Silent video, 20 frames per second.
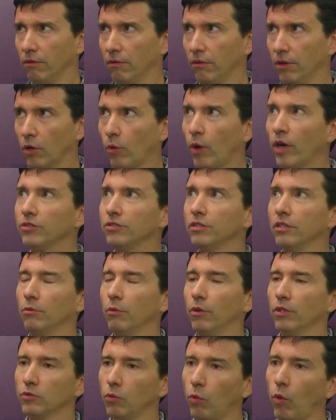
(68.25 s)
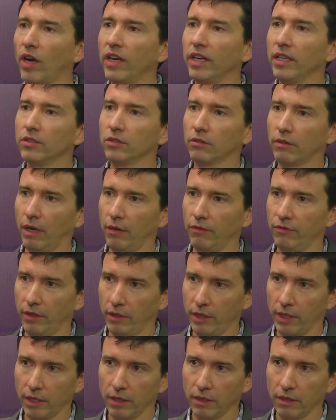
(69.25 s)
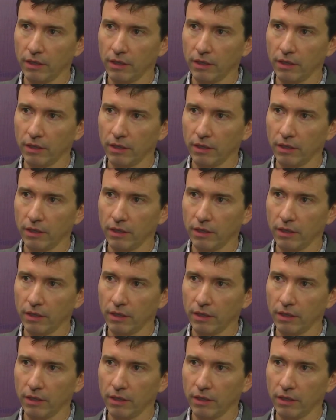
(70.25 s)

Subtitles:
the question was, what is crowdfunding?